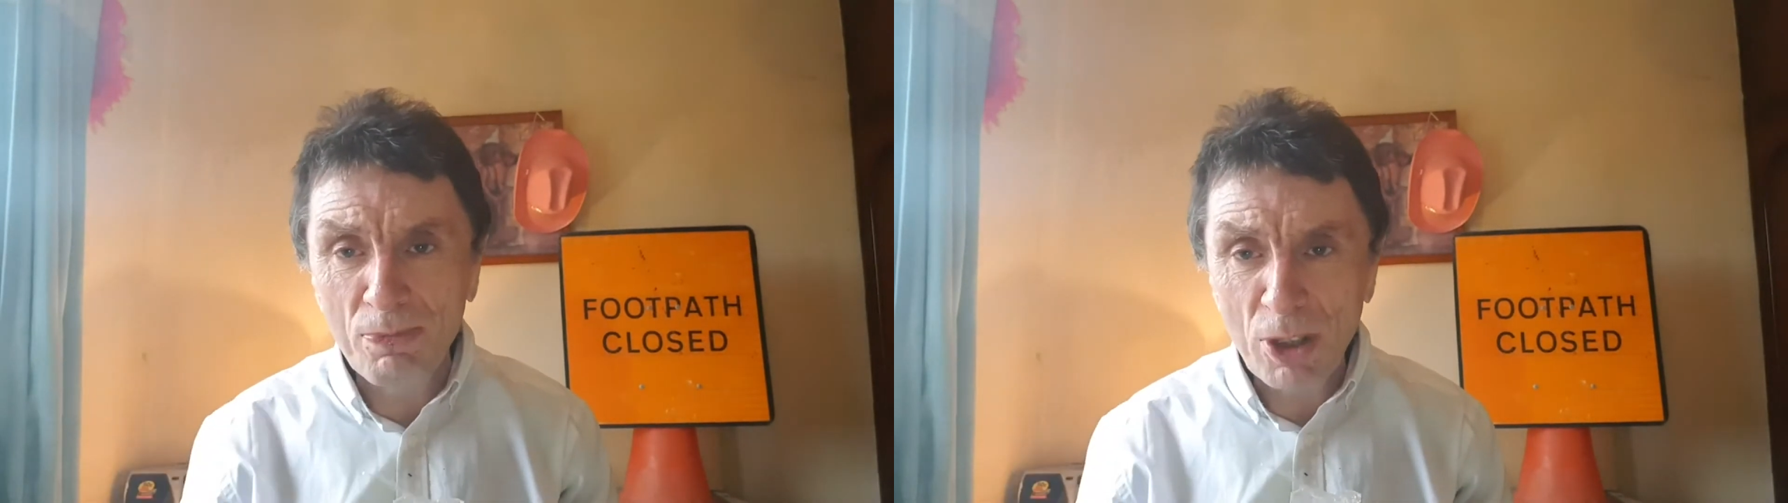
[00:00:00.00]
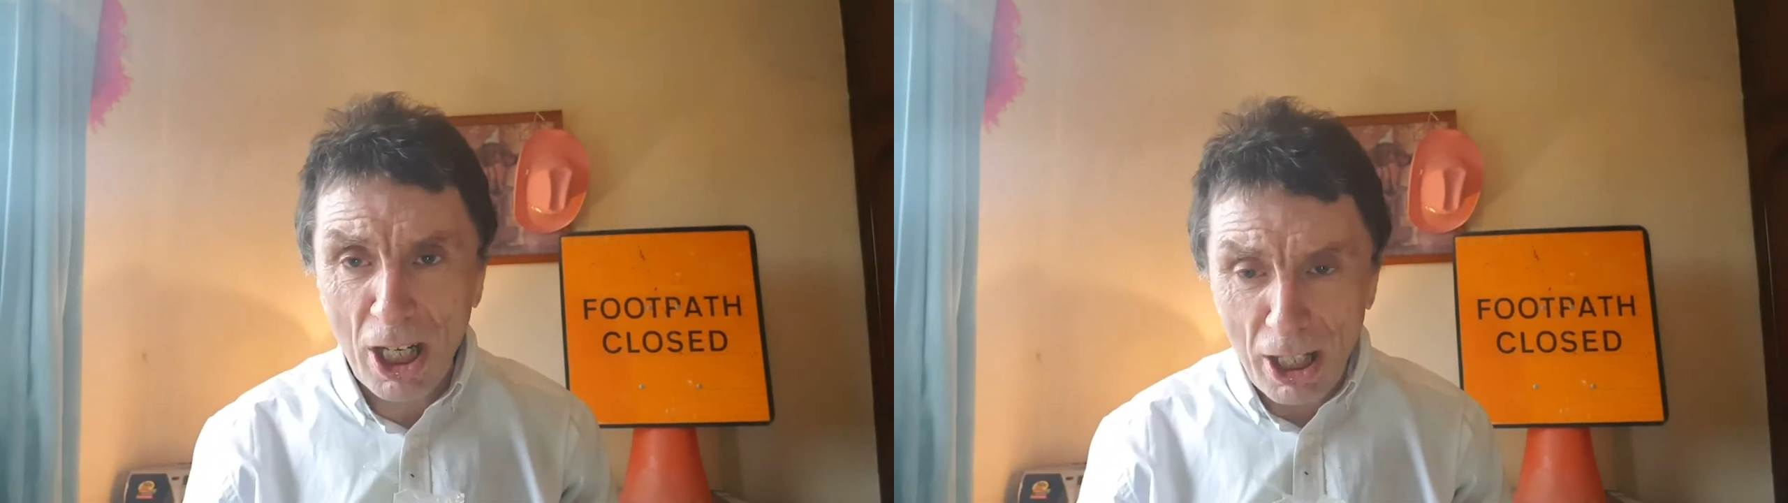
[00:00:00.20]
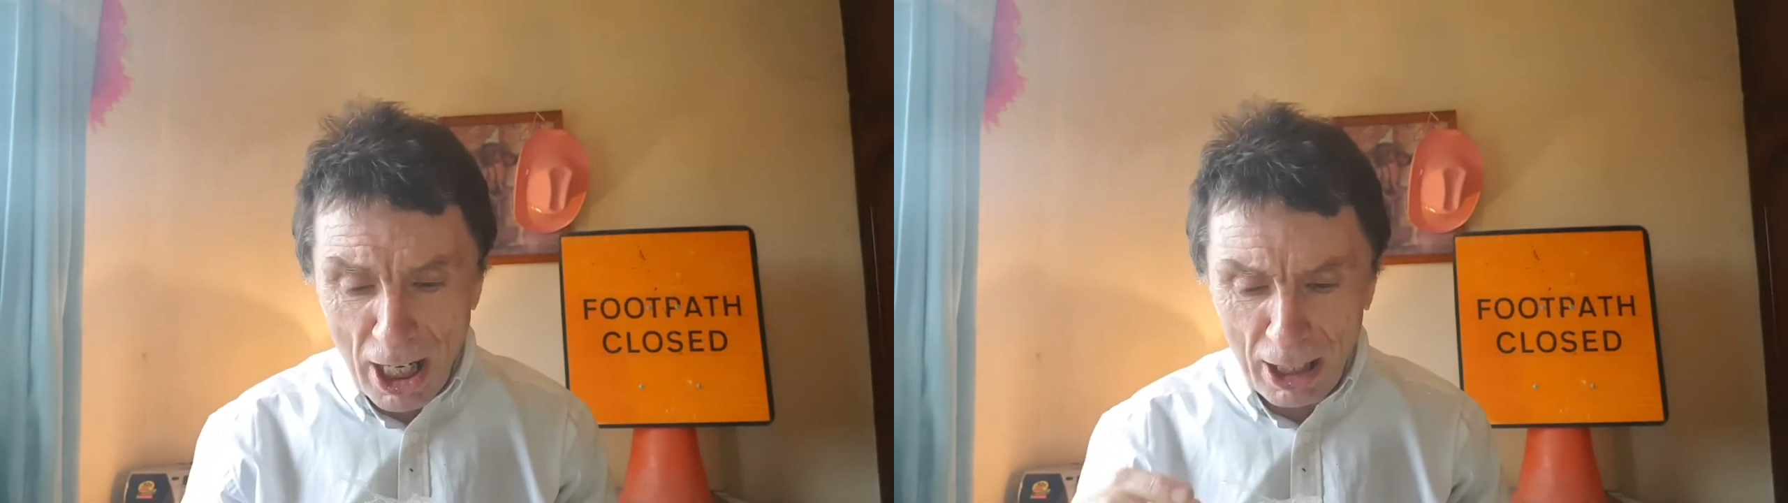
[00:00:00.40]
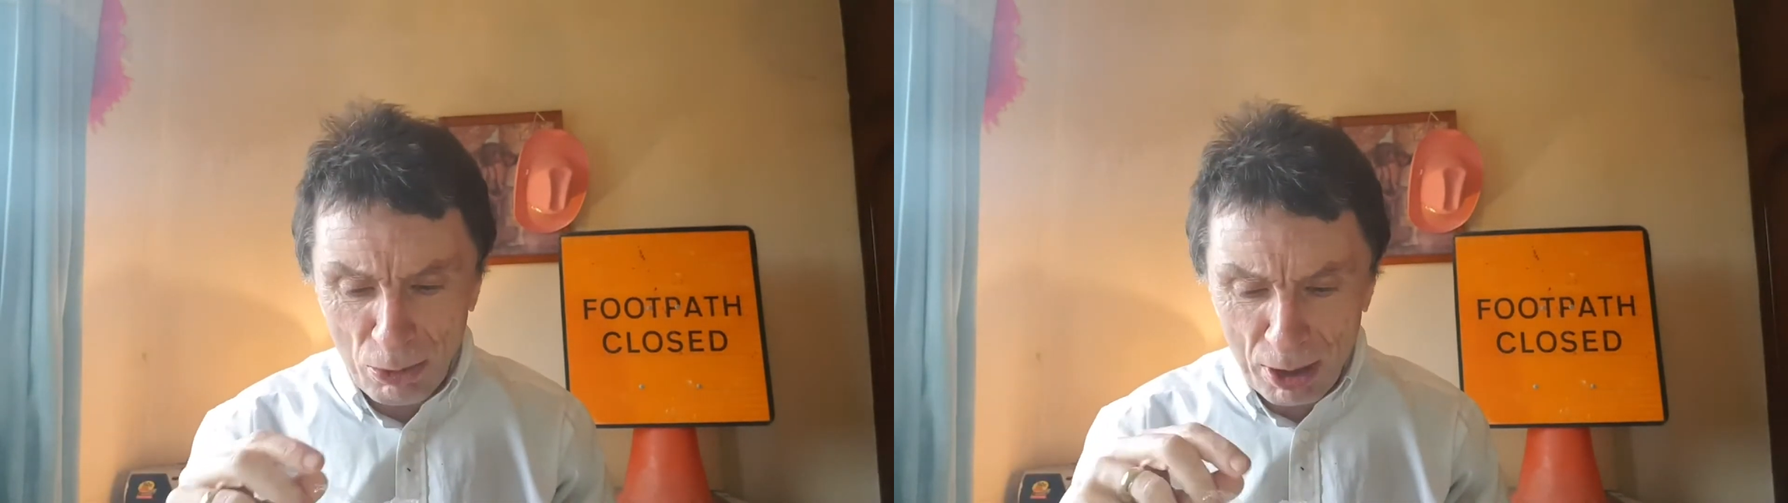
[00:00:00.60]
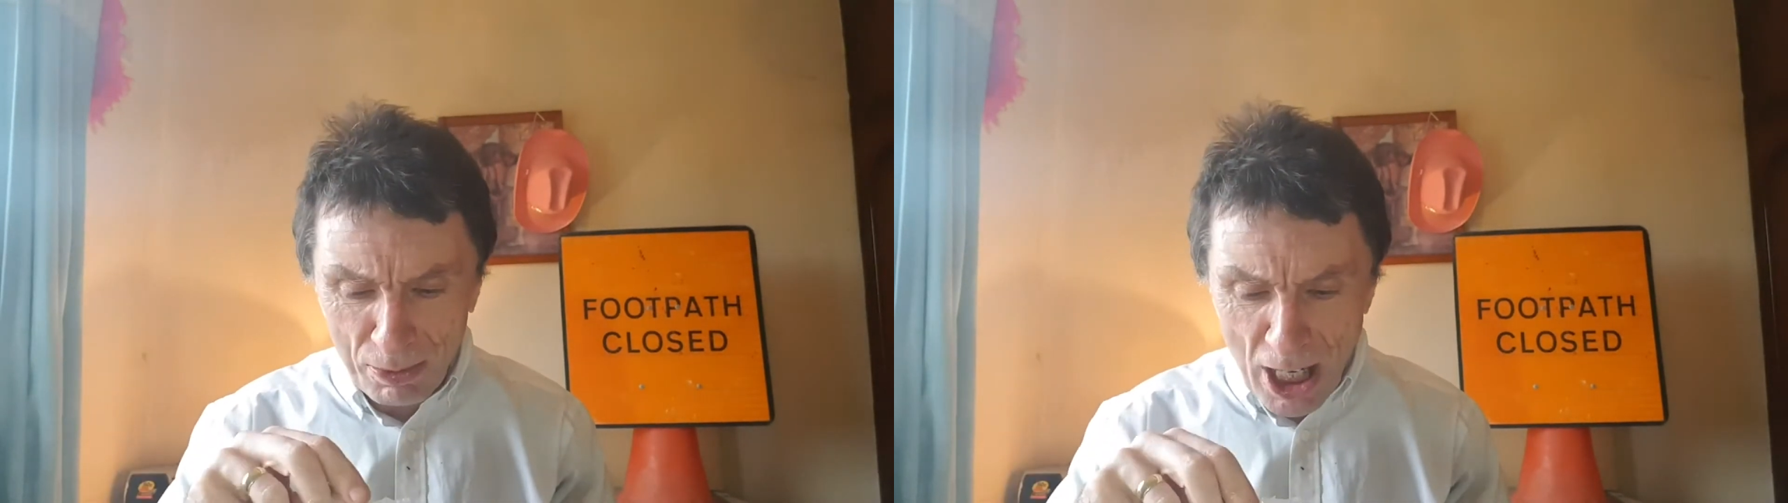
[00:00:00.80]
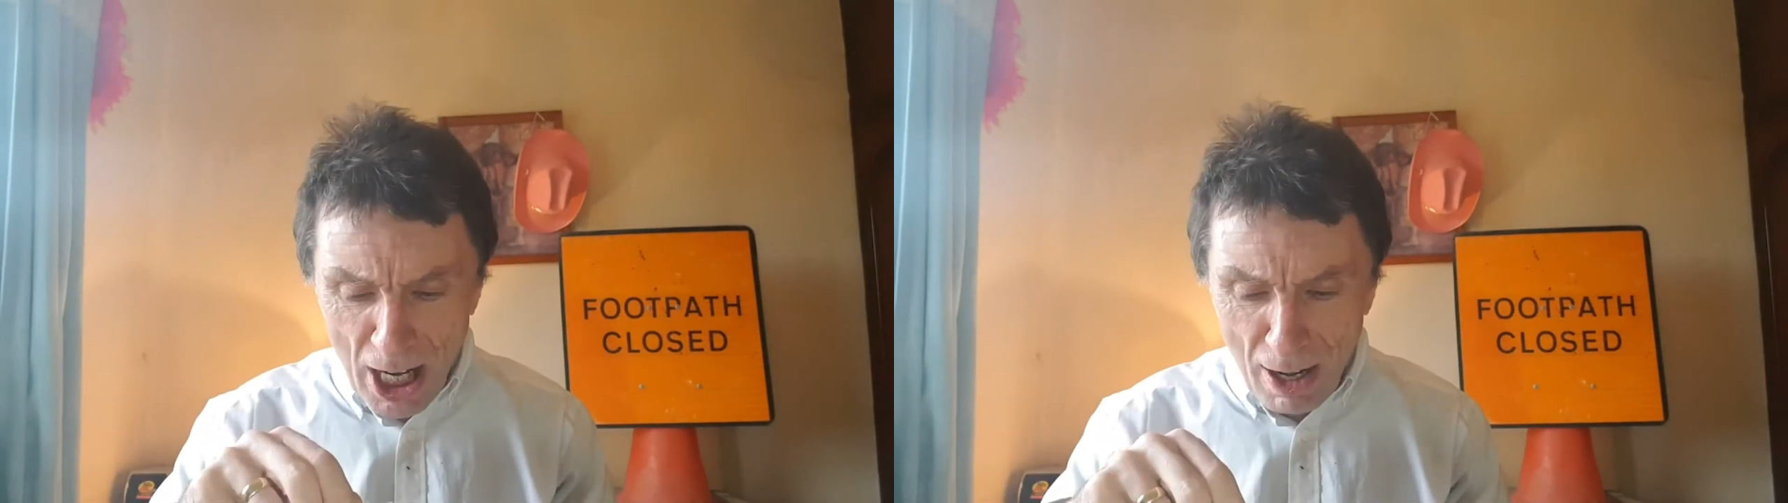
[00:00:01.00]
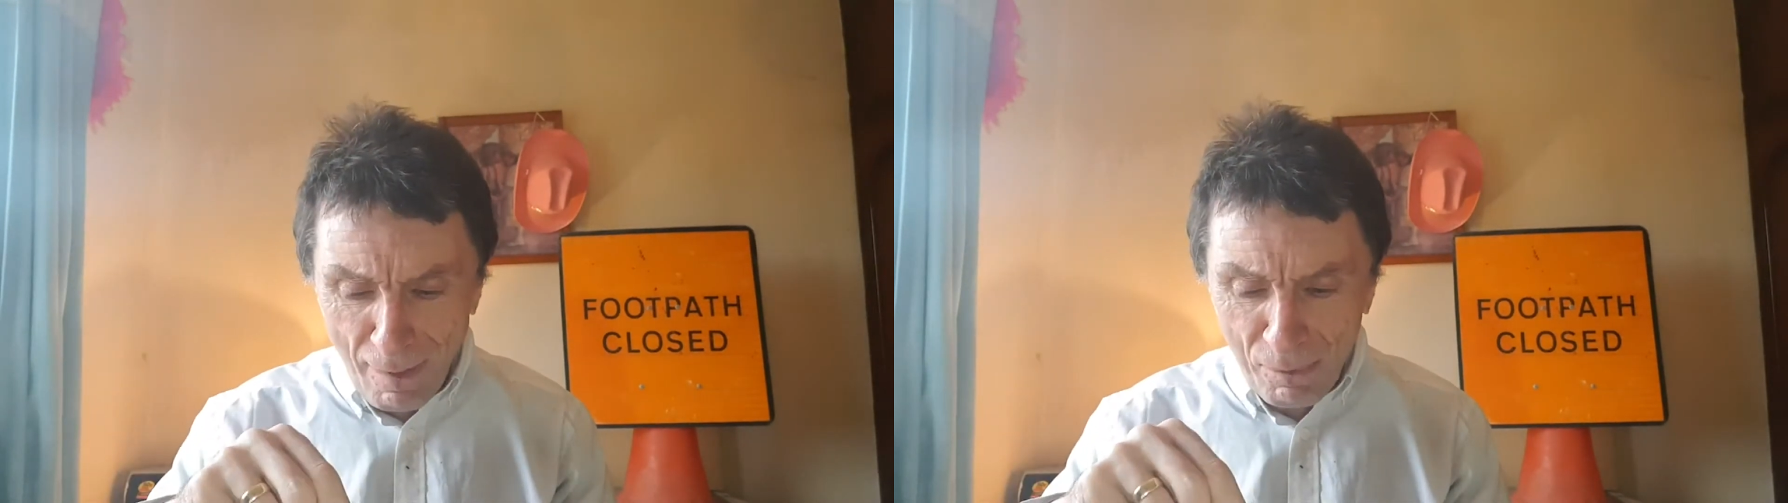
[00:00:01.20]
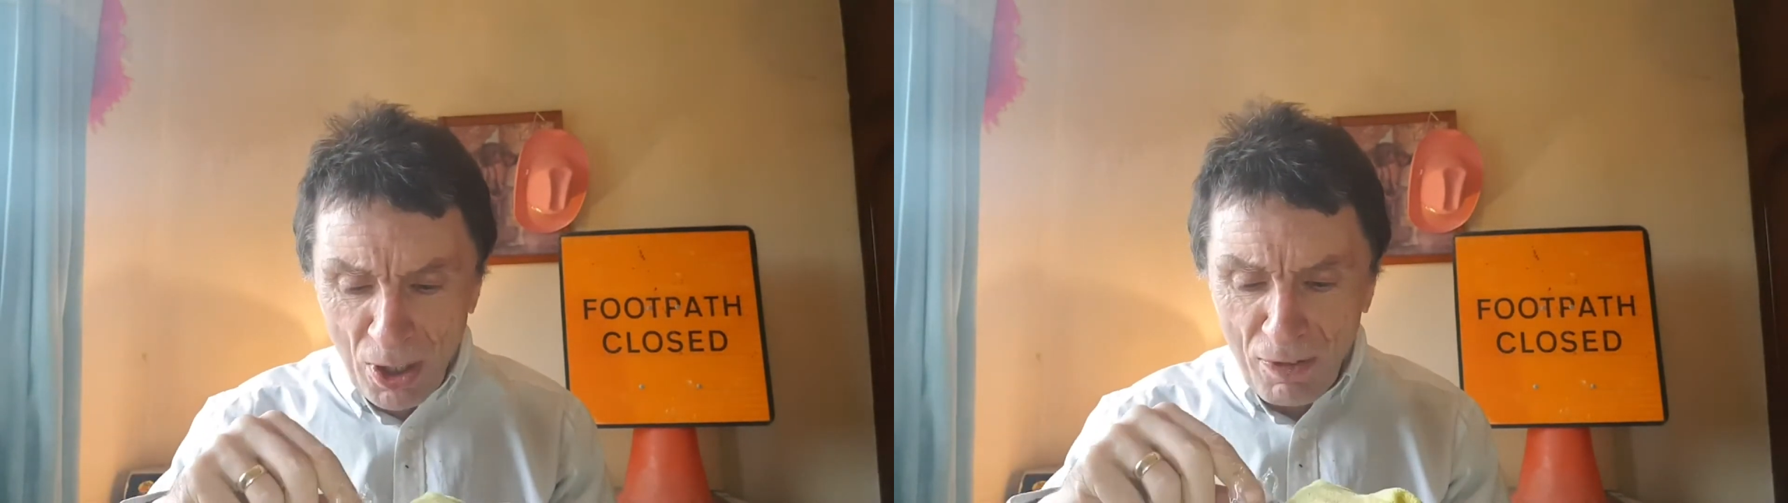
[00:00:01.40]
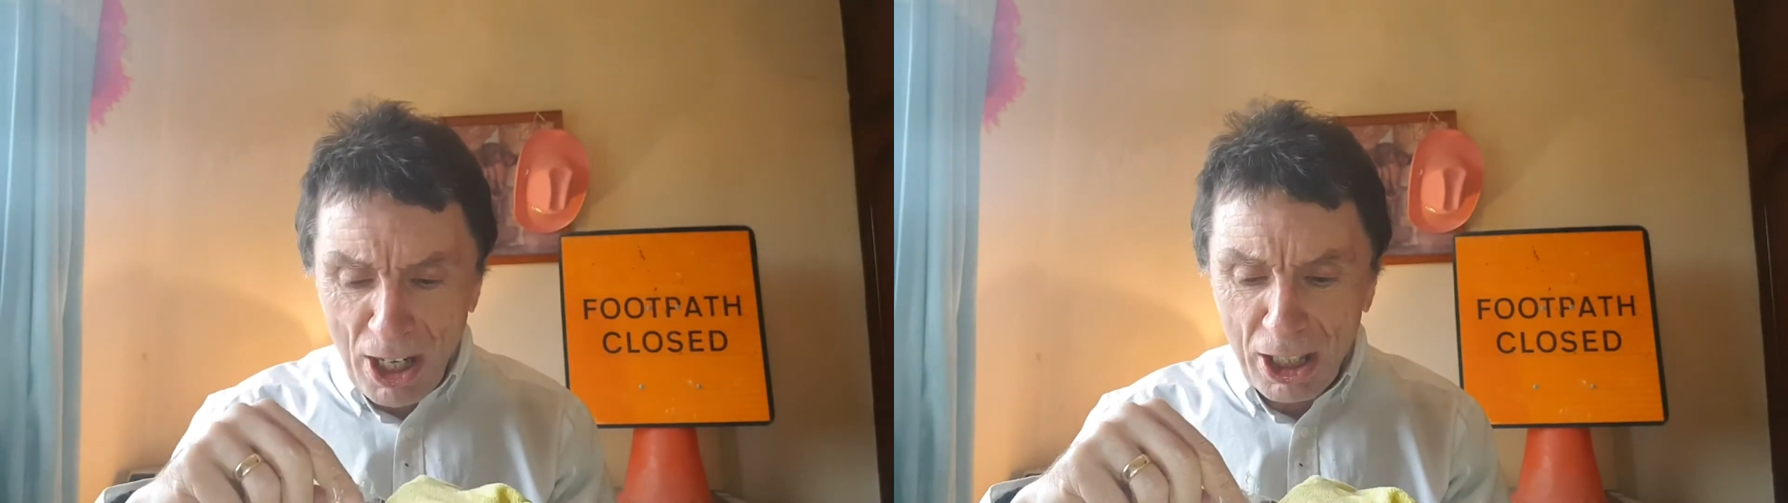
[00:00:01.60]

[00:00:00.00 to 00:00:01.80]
Yeah, you had one. No, you're fine.